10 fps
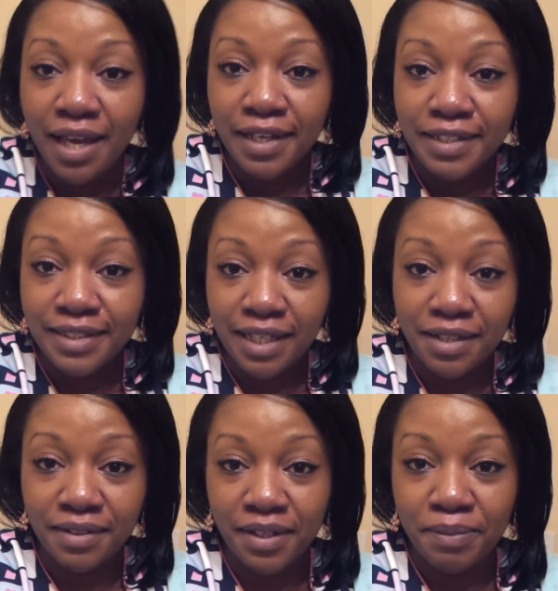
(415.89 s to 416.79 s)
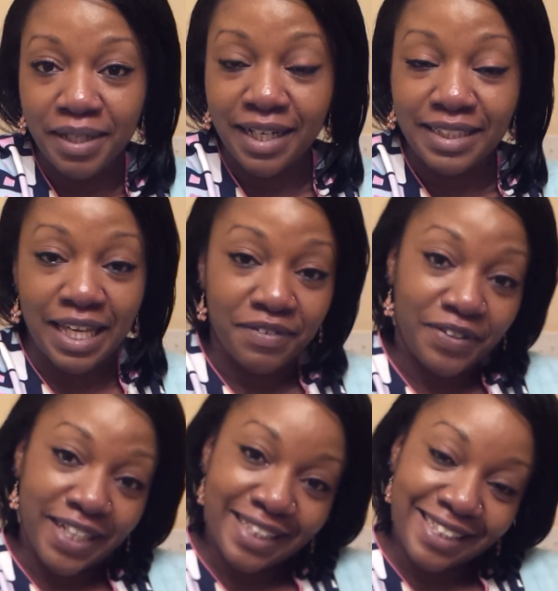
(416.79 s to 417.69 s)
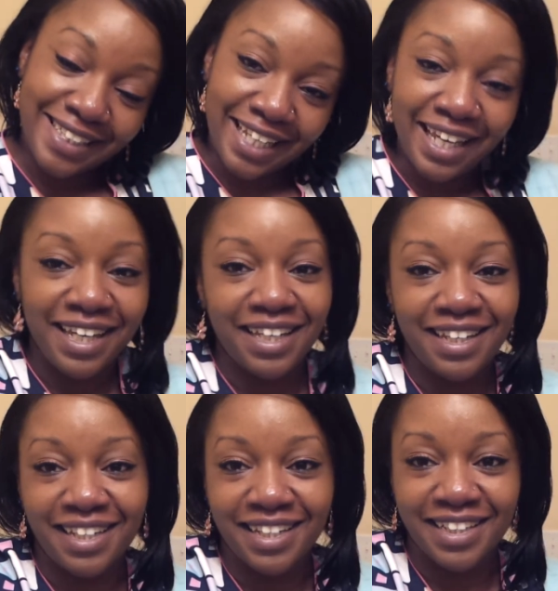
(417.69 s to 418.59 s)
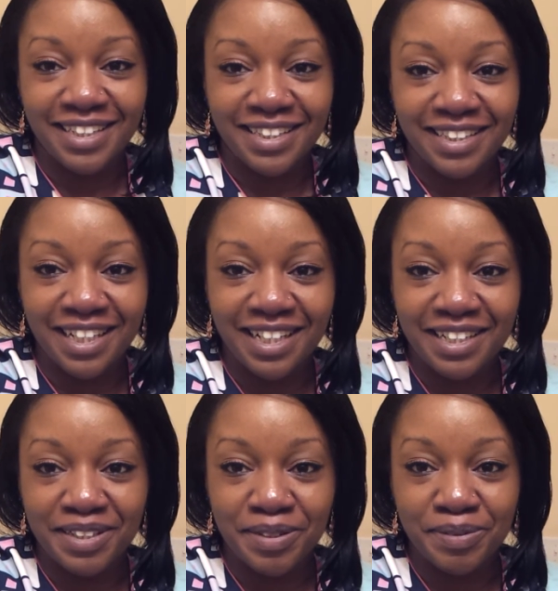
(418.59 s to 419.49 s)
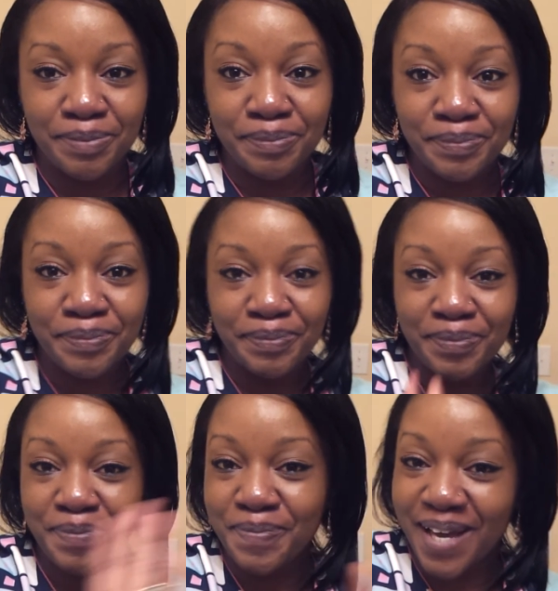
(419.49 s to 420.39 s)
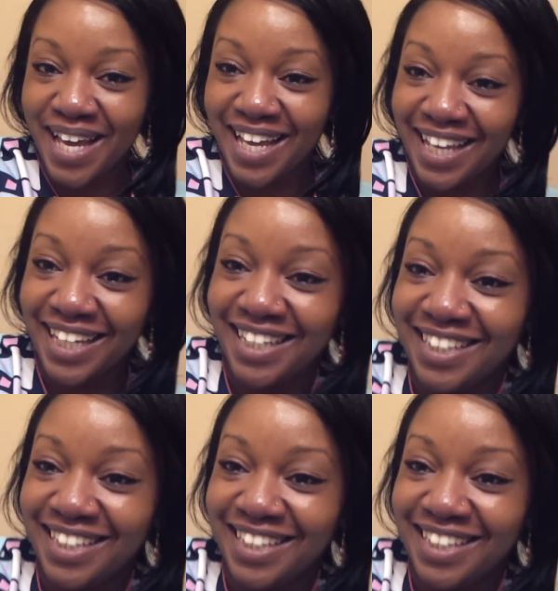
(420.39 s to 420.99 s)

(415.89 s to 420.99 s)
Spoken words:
So hope you guys have a great day, and bye.